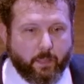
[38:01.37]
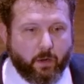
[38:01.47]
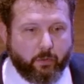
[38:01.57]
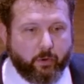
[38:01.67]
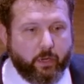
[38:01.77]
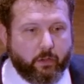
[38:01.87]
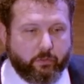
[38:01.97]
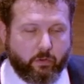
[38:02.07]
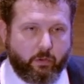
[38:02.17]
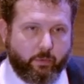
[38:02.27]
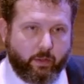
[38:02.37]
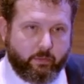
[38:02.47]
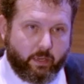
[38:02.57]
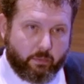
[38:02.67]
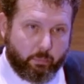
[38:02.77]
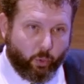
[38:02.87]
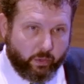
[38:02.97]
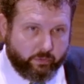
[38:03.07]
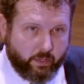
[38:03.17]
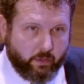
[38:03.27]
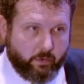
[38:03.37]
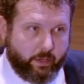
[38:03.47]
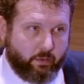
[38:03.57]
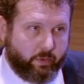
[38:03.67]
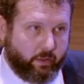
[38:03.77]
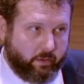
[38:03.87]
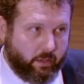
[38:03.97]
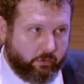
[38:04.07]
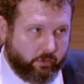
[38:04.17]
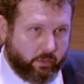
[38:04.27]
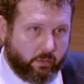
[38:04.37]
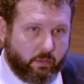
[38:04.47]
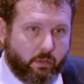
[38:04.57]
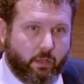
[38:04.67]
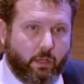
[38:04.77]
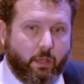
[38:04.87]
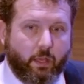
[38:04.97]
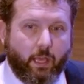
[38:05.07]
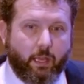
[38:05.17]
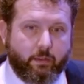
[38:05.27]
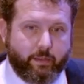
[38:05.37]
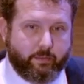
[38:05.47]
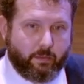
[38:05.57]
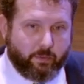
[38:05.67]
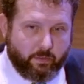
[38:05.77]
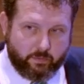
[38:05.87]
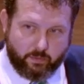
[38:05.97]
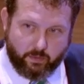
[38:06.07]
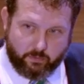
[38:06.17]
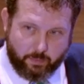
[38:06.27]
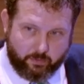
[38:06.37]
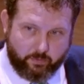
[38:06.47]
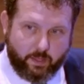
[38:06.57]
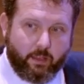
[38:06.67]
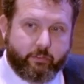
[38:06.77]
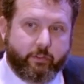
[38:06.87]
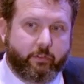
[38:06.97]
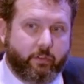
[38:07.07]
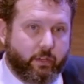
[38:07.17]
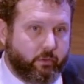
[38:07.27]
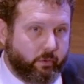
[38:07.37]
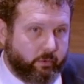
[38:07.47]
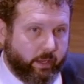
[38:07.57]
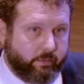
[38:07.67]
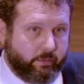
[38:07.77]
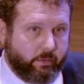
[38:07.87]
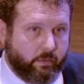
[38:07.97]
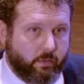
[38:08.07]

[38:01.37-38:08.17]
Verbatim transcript: are there any concern around data poisoning or data validation, and is that something the specifications need to address?